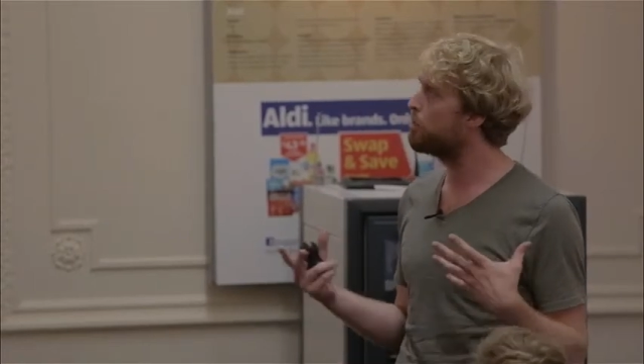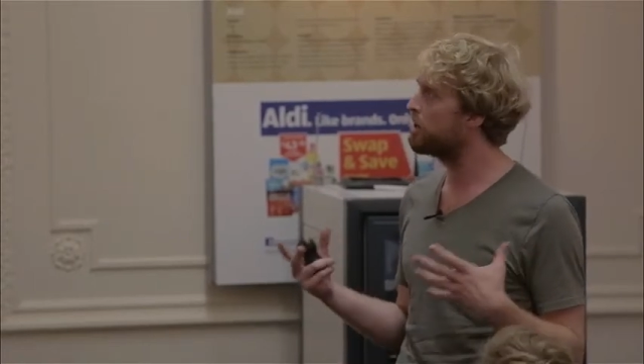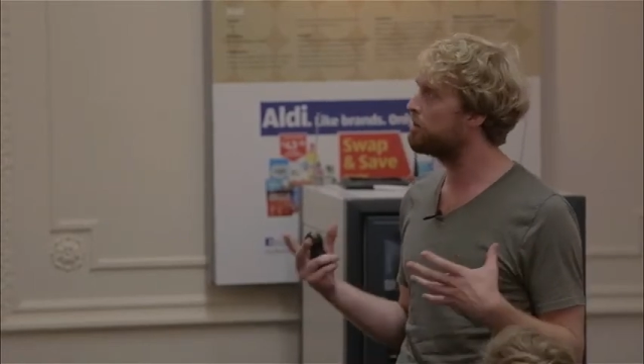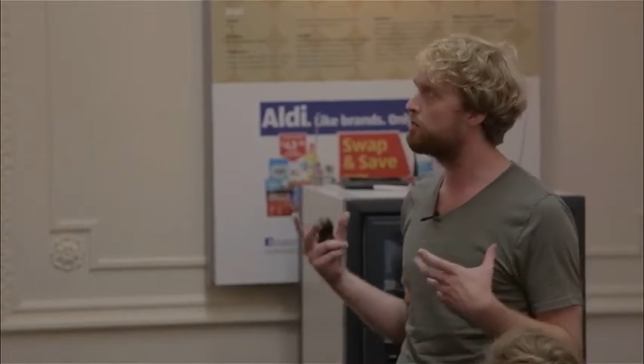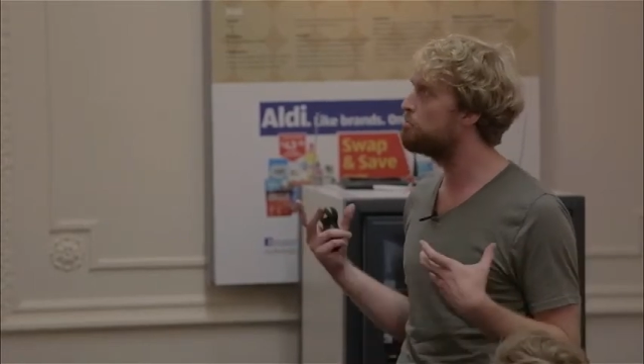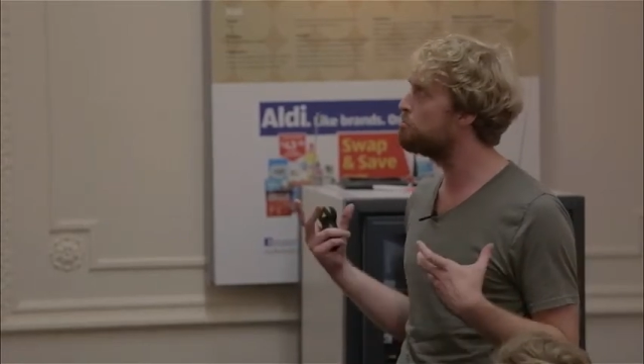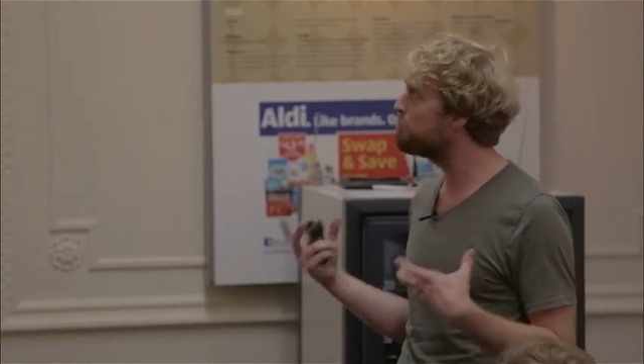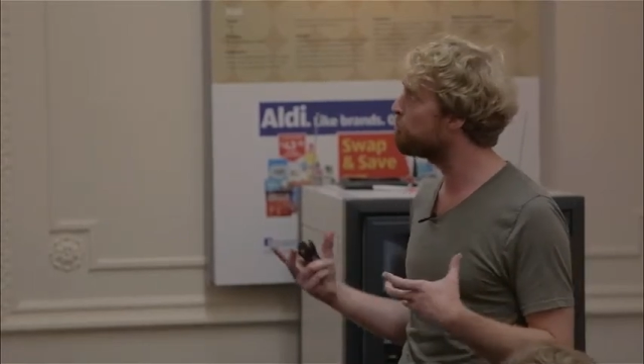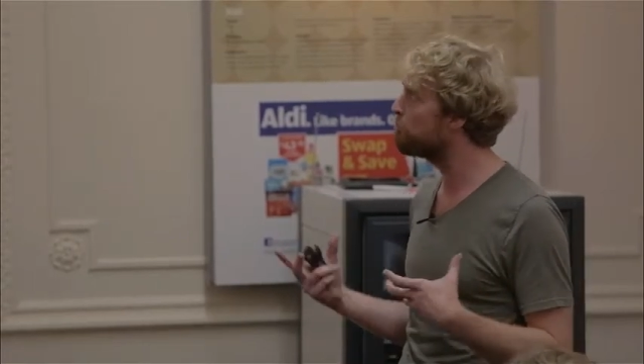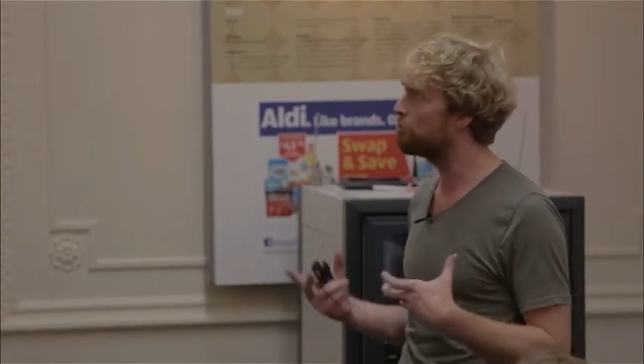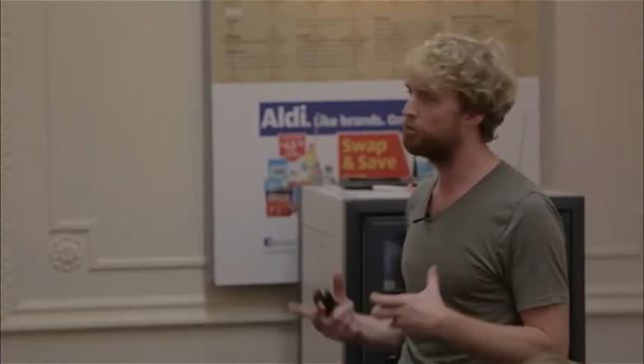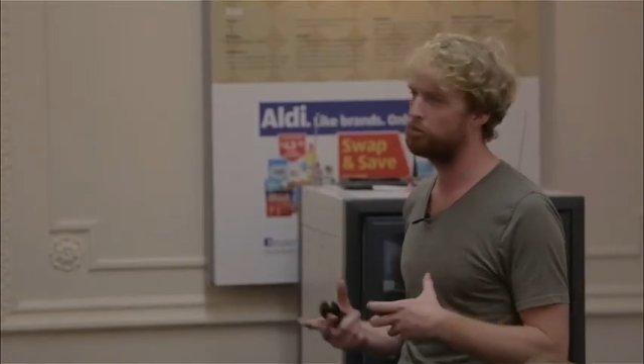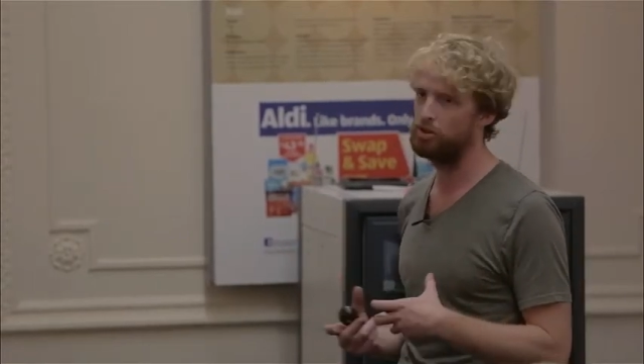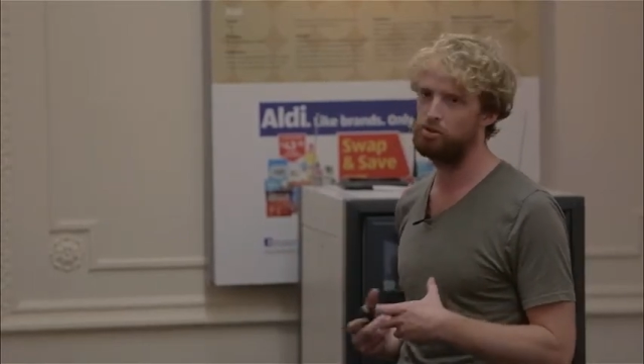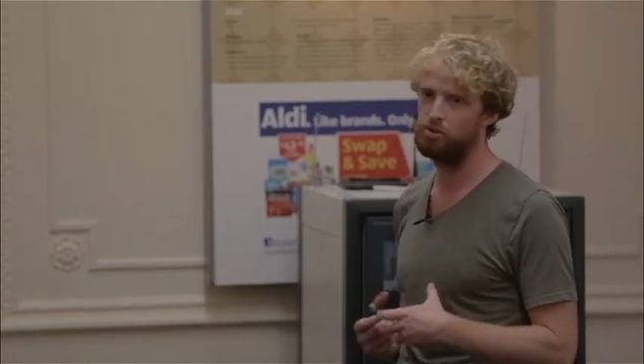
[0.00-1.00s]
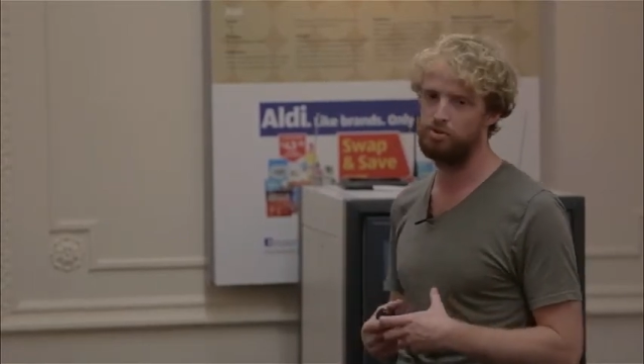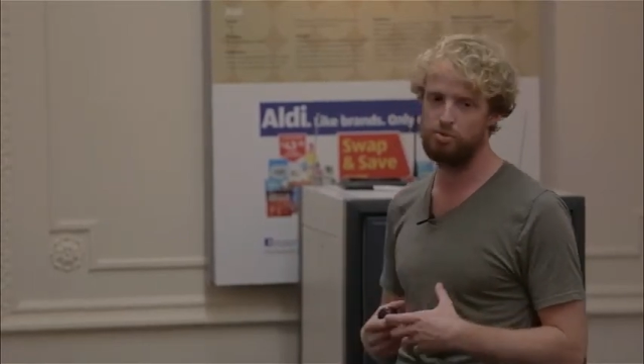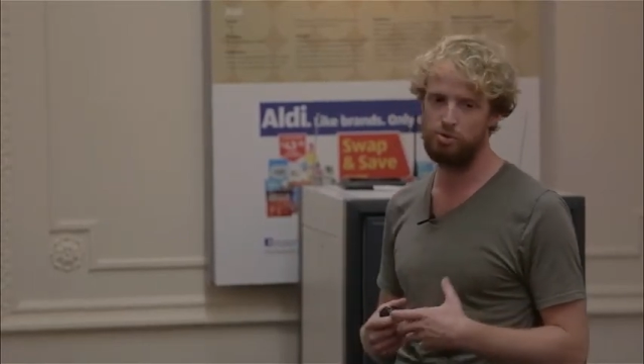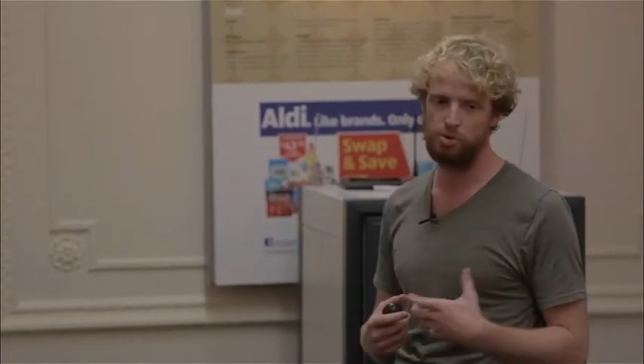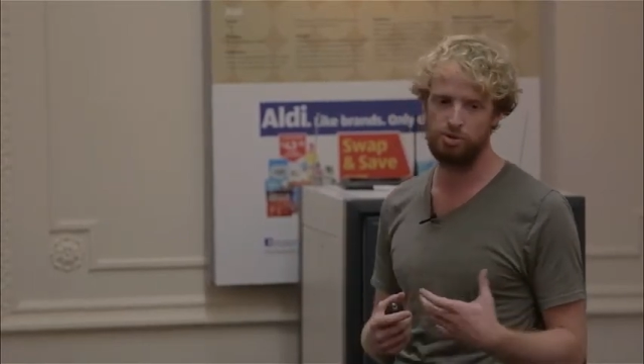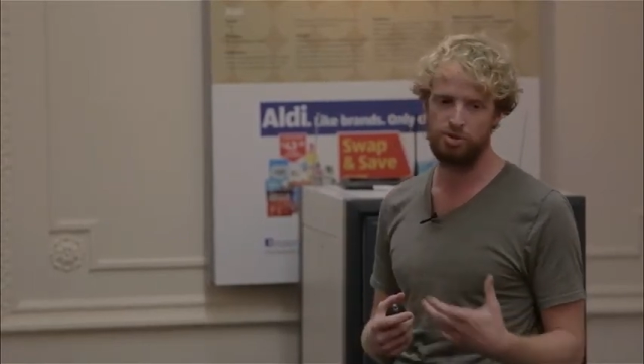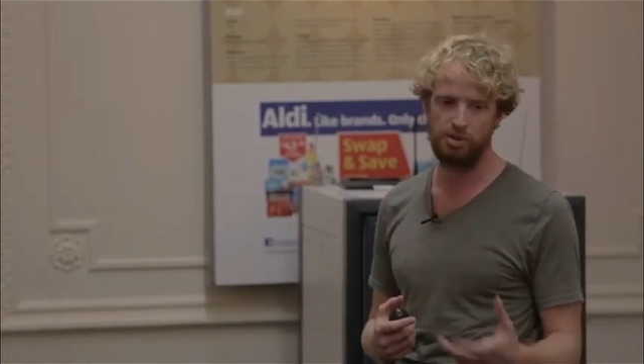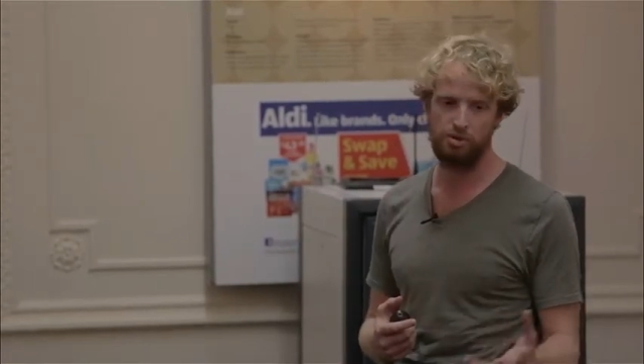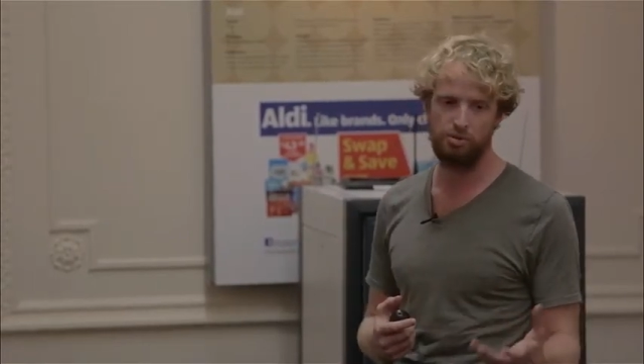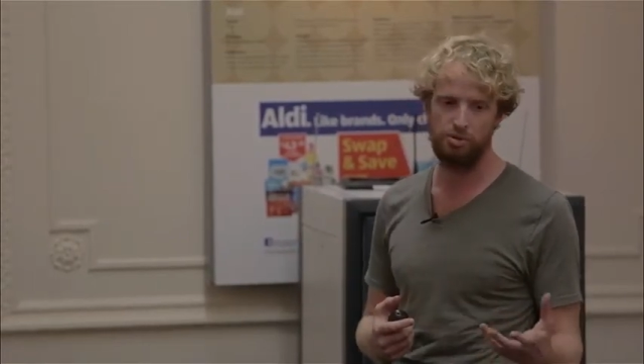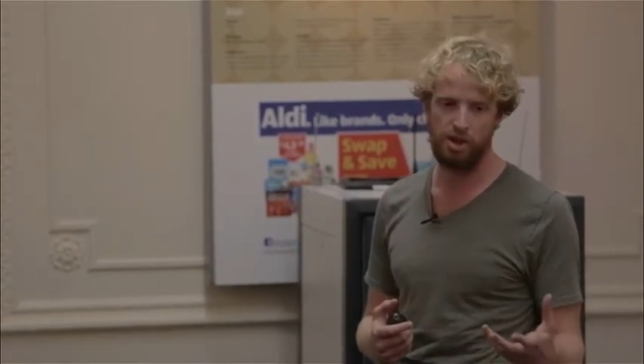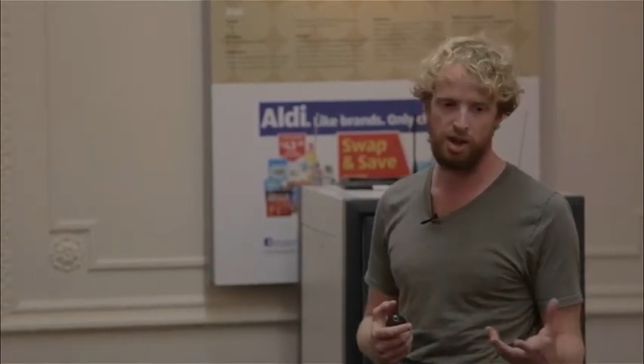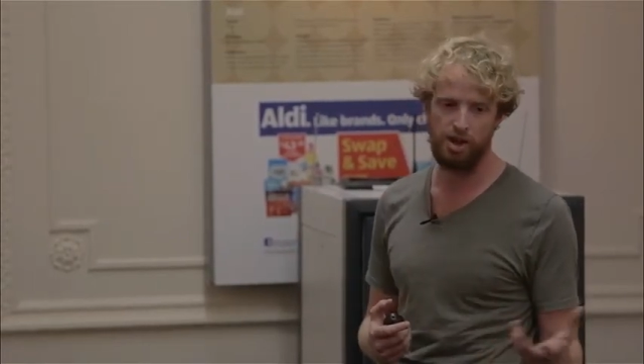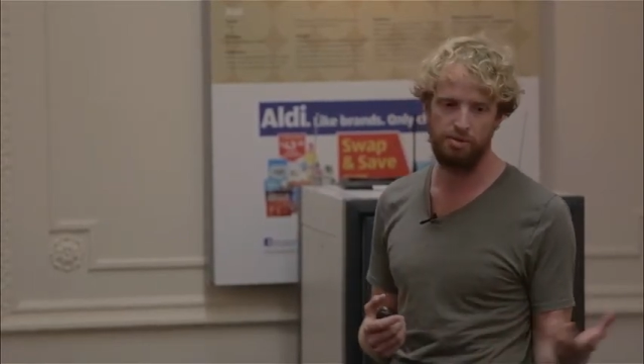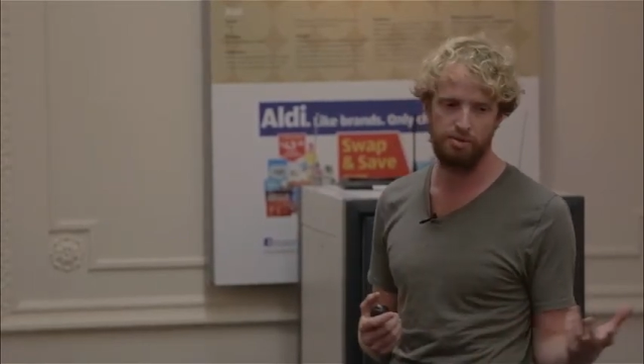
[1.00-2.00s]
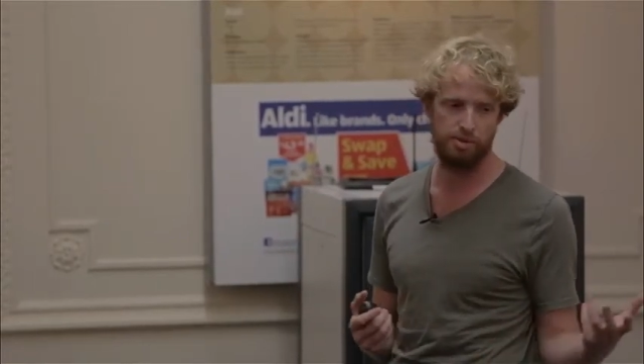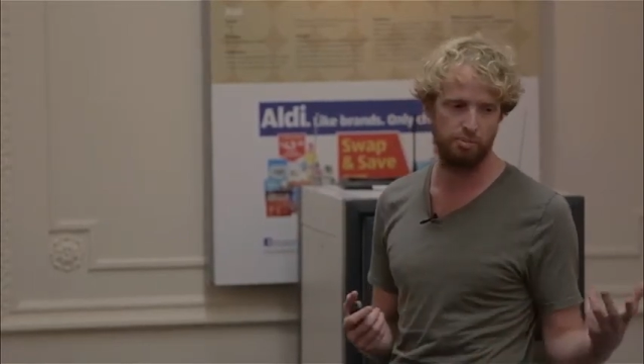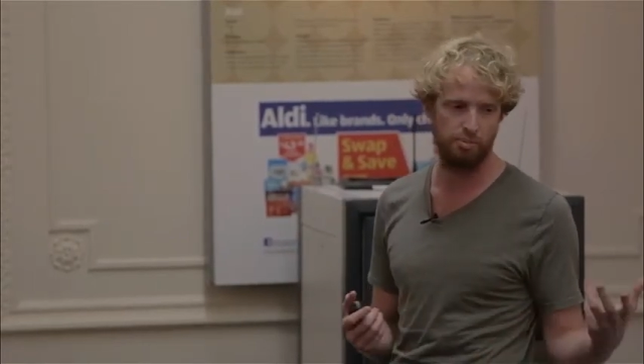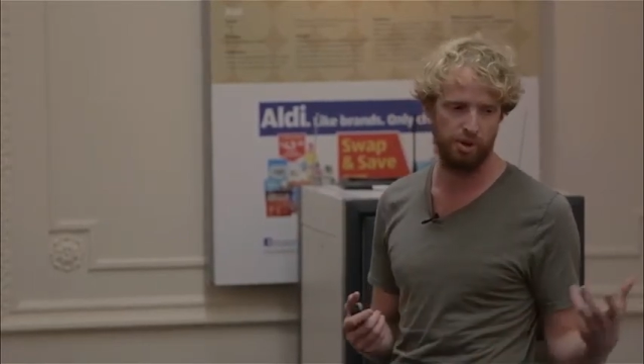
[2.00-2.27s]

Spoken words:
even more so than